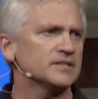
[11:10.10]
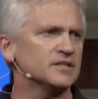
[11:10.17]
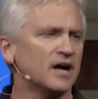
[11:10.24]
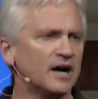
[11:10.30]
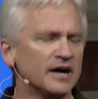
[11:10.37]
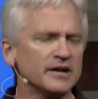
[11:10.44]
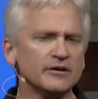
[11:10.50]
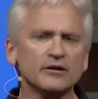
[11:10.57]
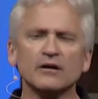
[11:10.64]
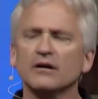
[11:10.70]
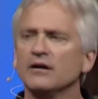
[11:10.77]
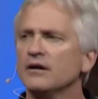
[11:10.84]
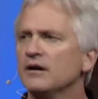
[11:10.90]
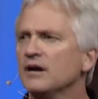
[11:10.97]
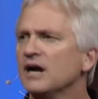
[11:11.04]
To honor
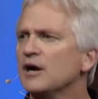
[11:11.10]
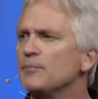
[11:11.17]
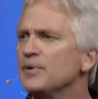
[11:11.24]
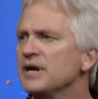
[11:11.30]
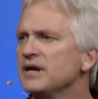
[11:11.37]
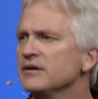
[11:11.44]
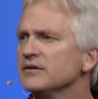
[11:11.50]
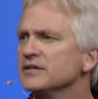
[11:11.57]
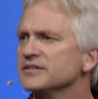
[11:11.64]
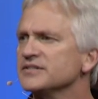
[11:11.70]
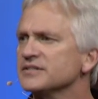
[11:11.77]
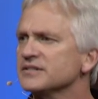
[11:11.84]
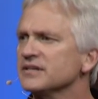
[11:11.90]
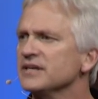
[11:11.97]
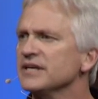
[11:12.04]
our
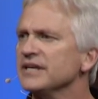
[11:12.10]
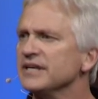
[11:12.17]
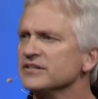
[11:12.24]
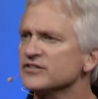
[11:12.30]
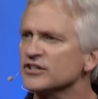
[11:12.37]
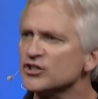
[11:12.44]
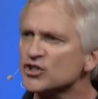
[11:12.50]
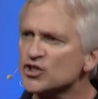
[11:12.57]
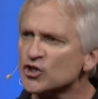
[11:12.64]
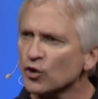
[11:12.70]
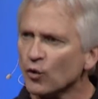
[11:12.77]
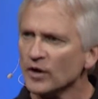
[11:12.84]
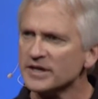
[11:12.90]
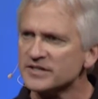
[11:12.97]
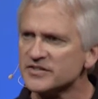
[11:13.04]
parents is a
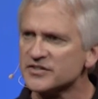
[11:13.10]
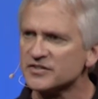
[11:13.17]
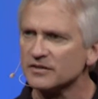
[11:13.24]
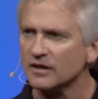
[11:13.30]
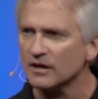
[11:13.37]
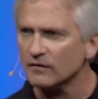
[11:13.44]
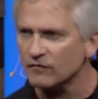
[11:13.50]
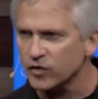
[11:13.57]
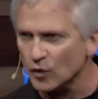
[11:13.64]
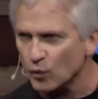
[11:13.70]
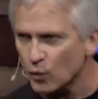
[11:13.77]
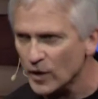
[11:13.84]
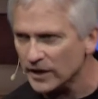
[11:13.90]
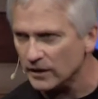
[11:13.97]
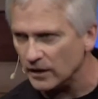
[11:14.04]
choice of the
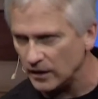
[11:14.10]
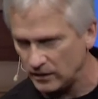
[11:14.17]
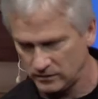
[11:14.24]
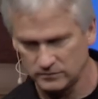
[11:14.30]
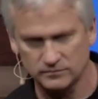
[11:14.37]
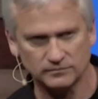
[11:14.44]
will,